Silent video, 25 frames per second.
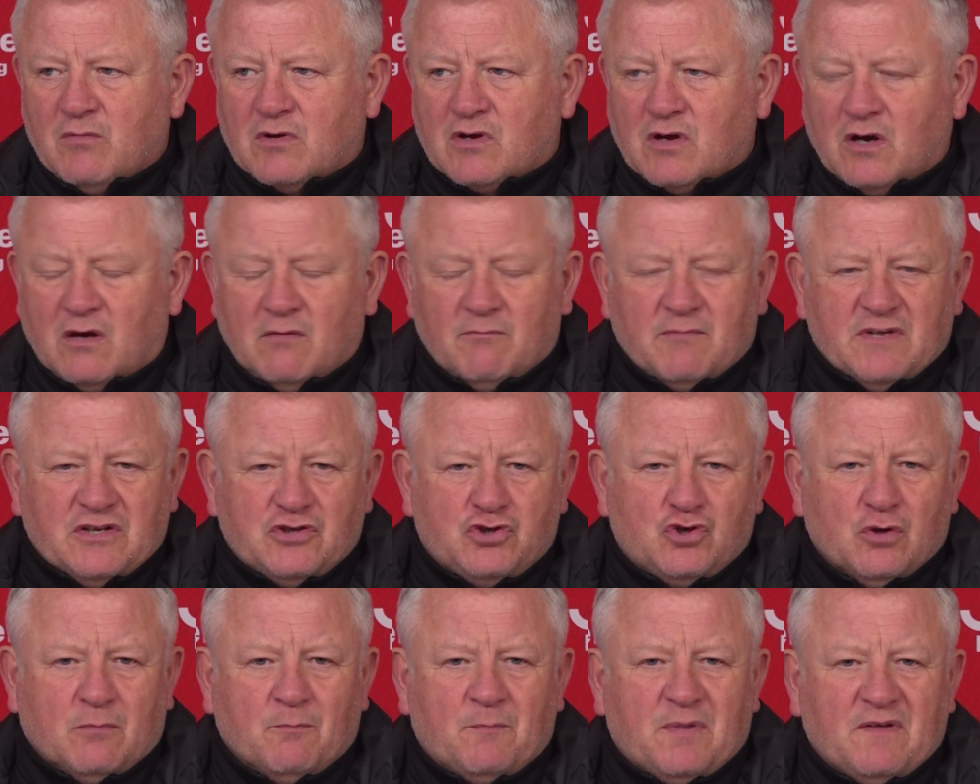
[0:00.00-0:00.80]
We can't be
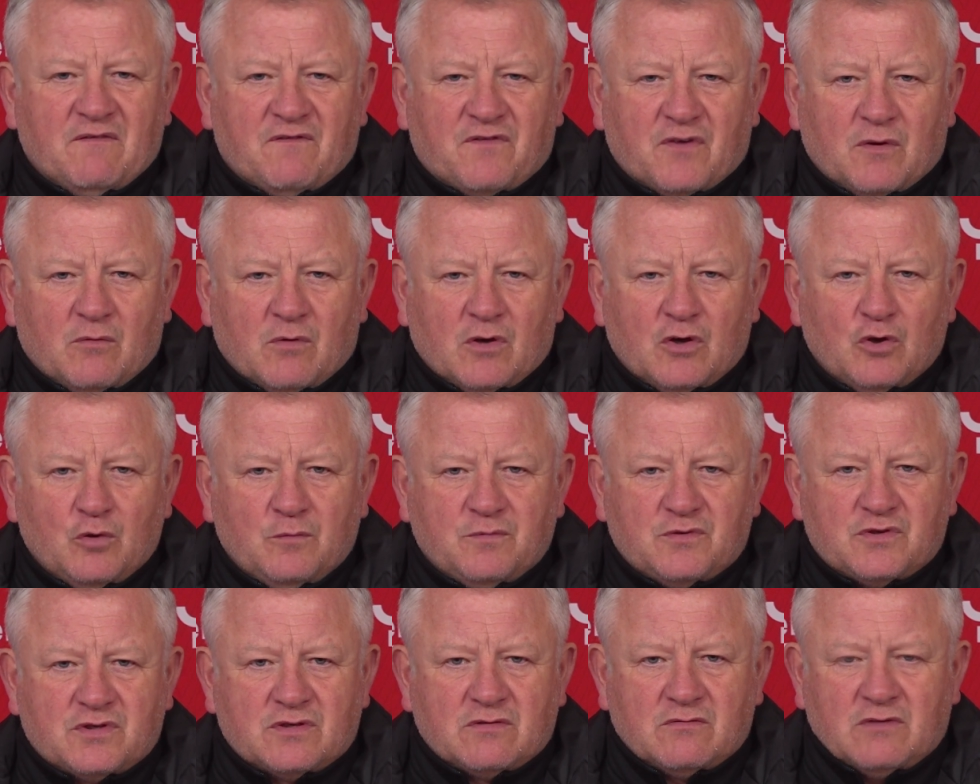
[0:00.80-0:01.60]
jumping through
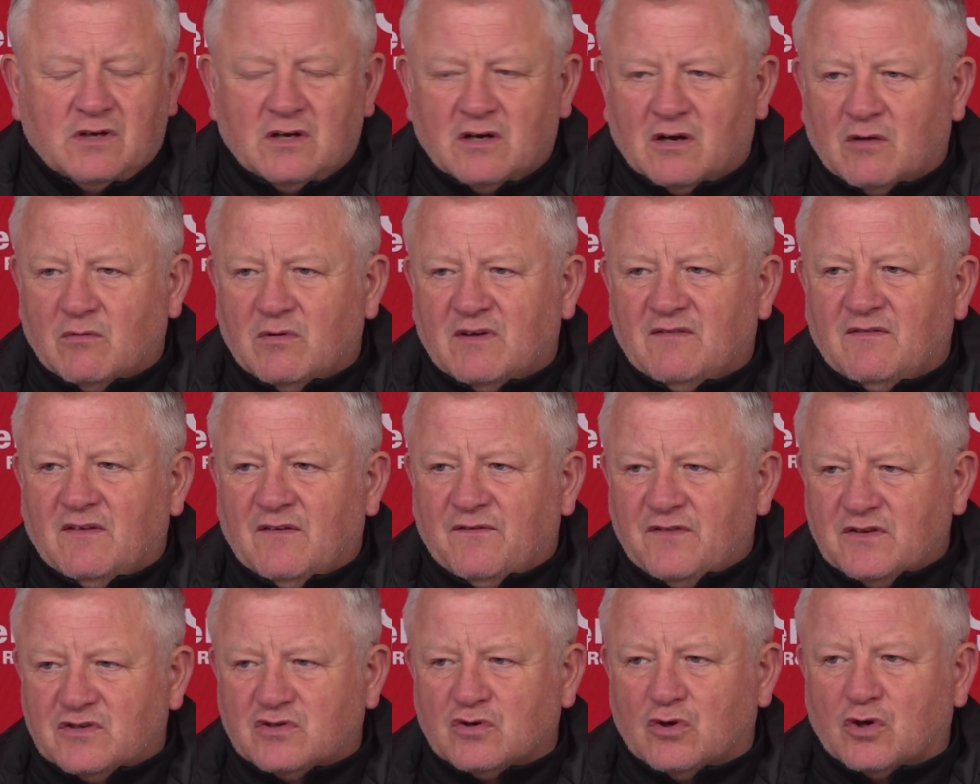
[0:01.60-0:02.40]
hoops. You know,
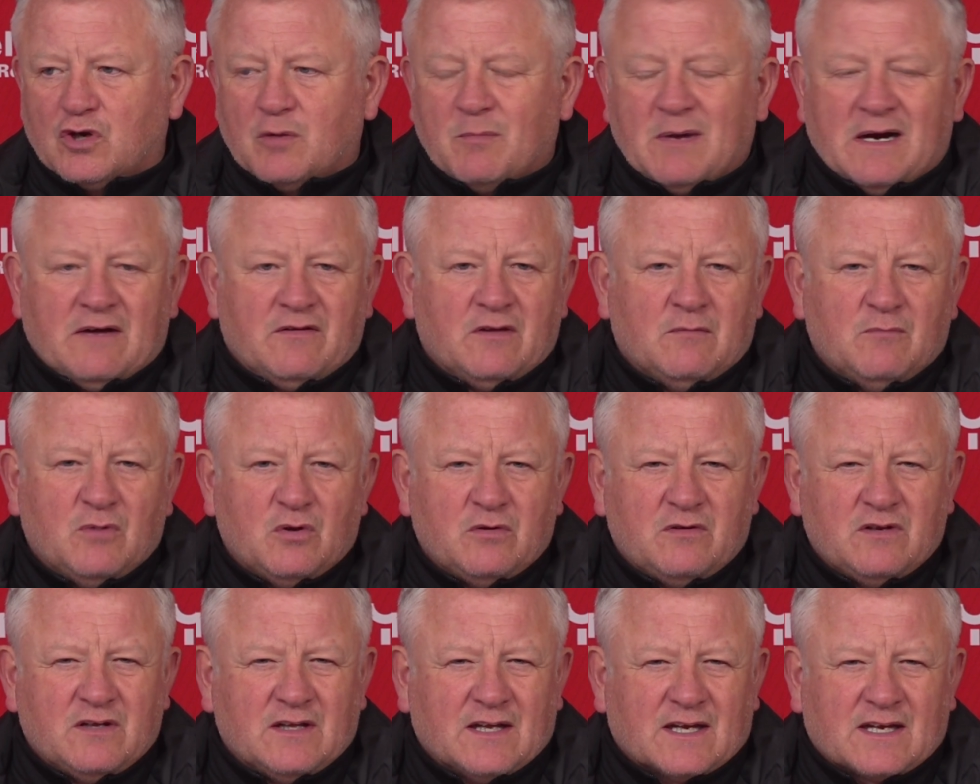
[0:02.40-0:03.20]
if you talk about the
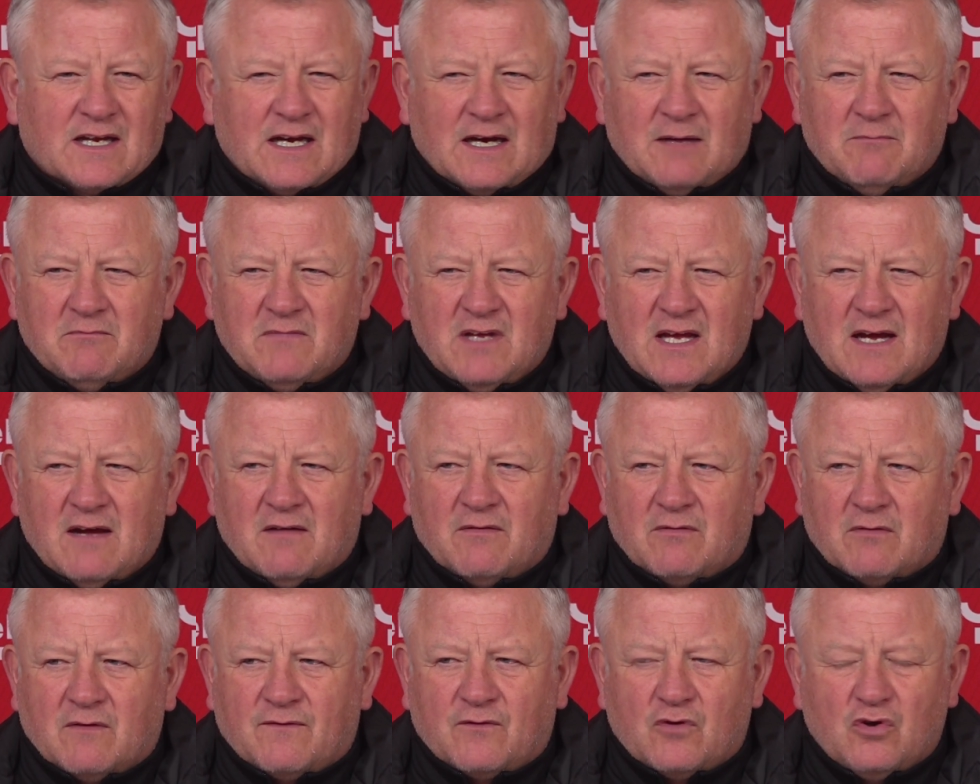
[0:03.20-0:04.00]
mood in the camp, yeah,
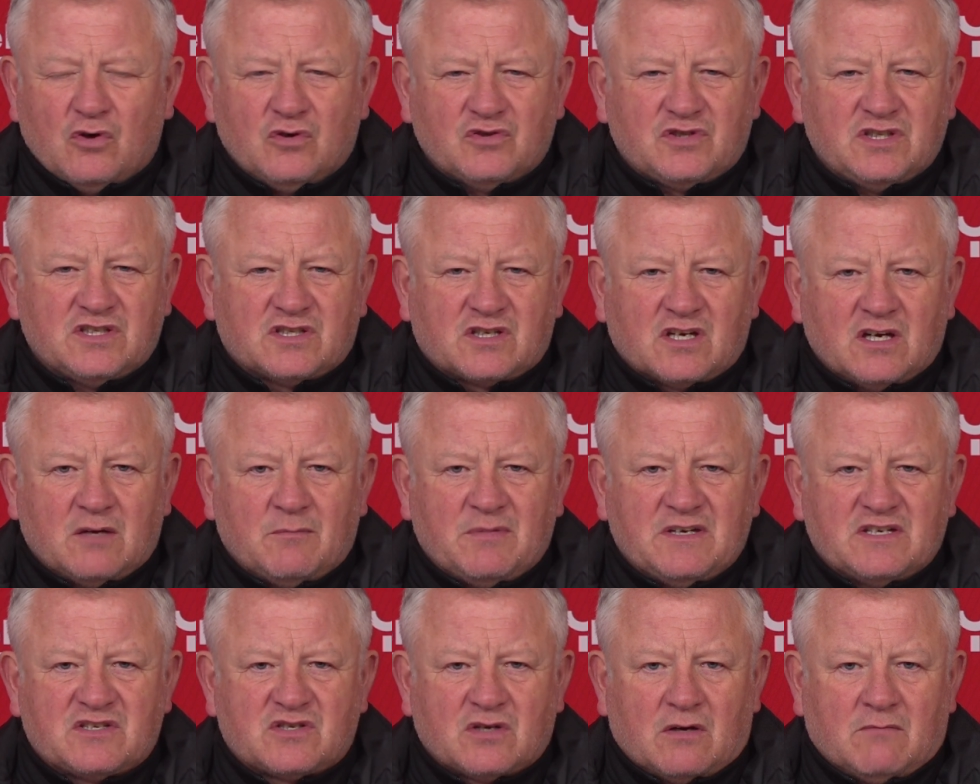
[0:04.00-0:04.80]
of course it's going to
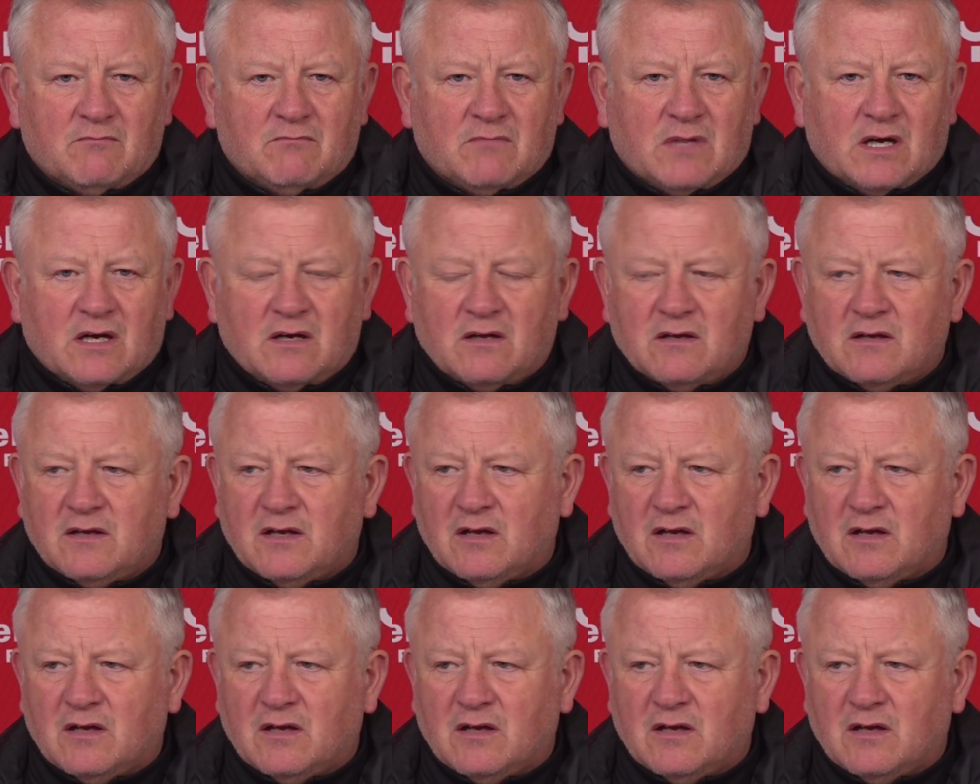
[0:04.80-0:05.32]
be somber.